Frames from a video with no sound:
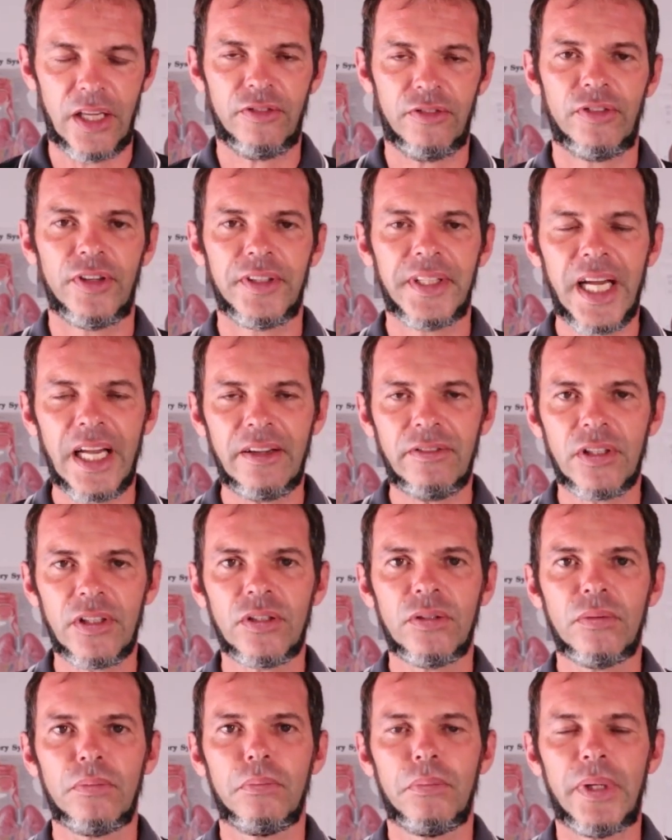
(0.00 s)
say
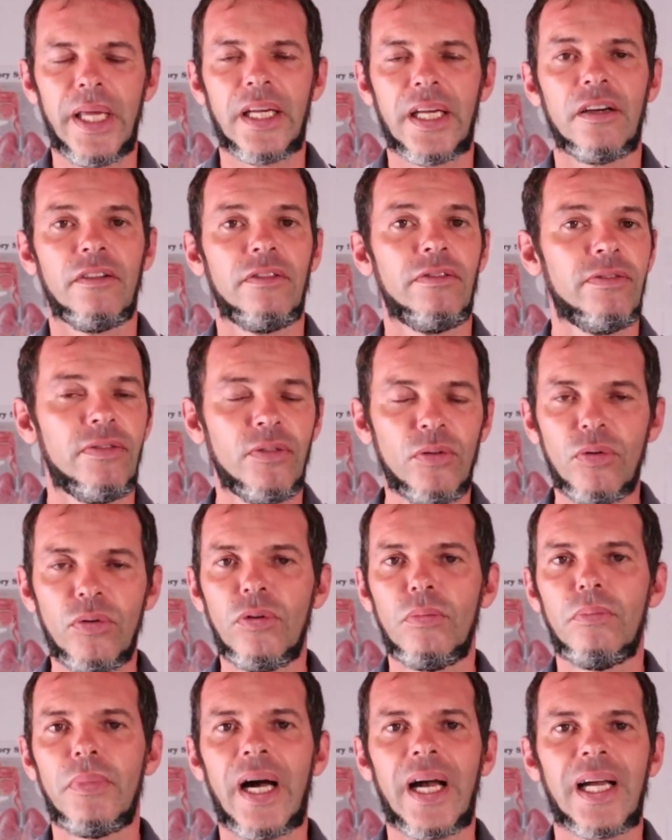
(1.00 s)
freediver make a
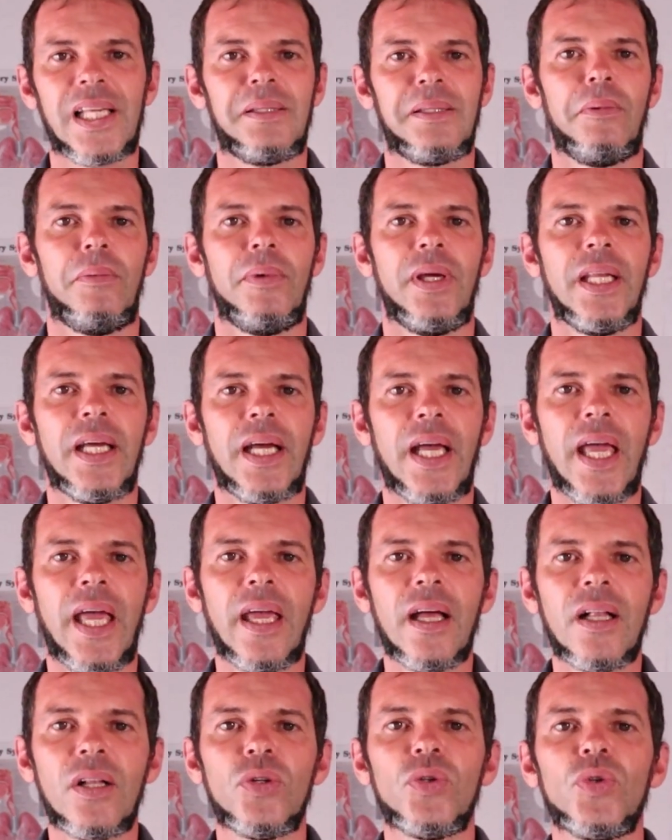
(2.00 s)
full maximum
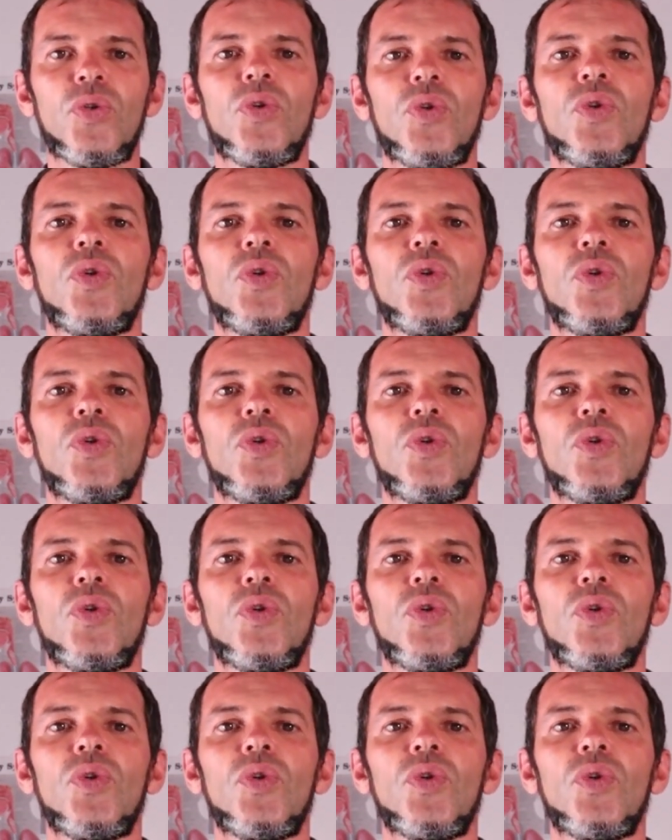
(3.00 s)
inhale,